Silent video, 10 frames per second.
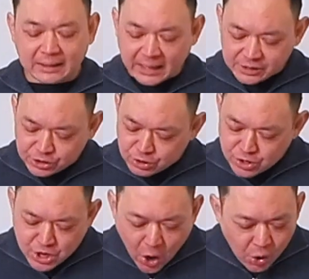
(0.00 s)
There's
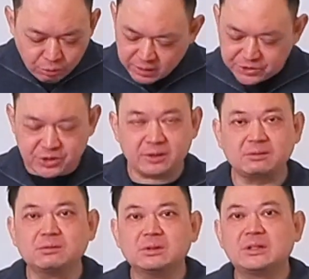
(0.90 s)
no reason,
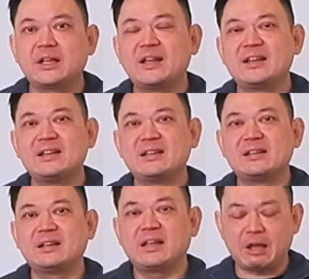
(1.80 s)

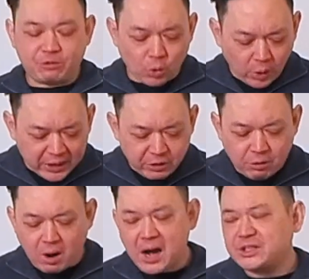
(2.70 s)
if you are in
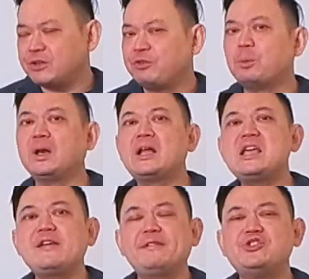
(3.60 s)
Christ, if you
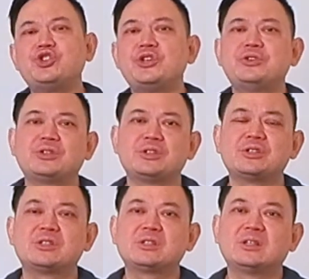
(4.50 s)
believe in
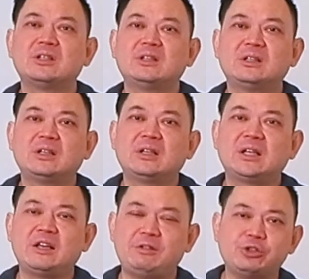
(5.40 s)
Jesus,
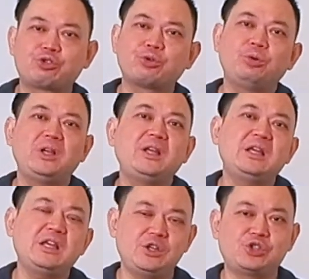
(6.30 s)
if you
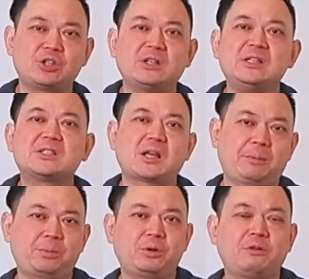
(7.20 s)
truly is a
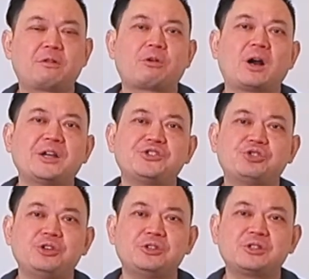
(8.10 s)
disciple of Christ
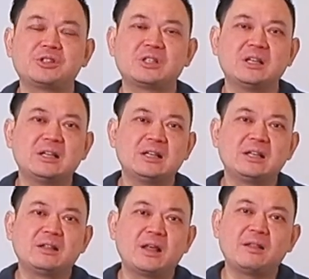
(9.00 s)
Jesus,
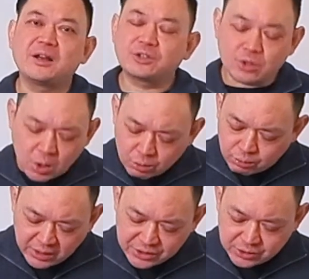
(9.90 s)
then there's no
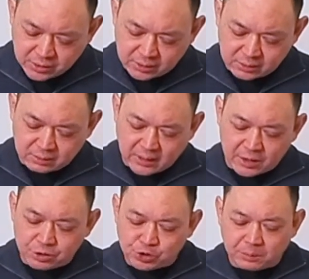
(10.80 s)
reason
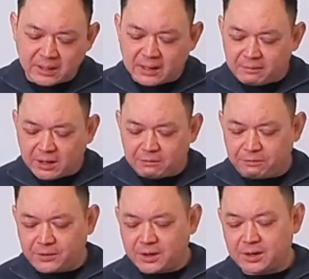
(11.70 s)
that you should be living in
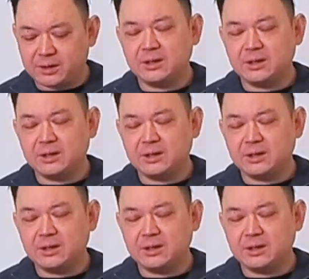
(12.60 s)
fear